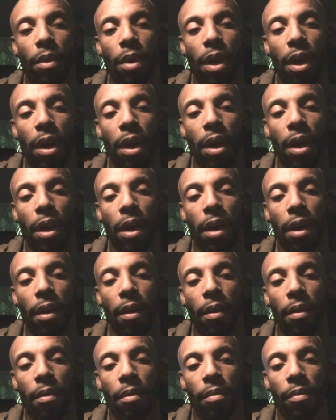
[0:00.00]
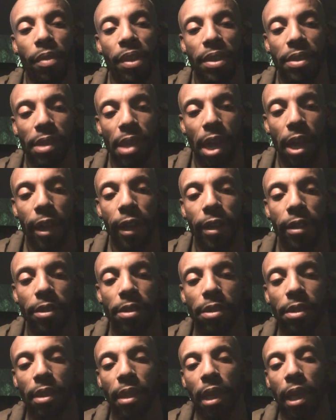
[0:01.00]
the
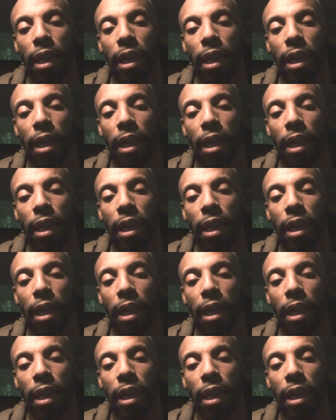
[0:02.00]
science